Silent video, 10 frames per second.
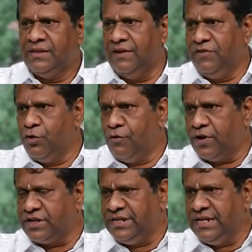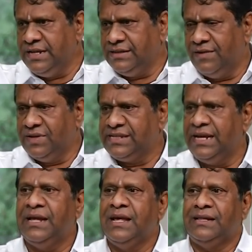Then we go for tea, they will
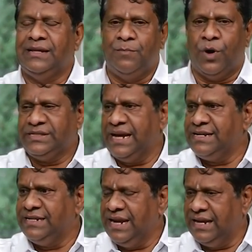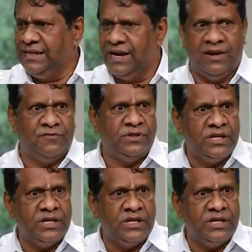say that boys had tea and they are left.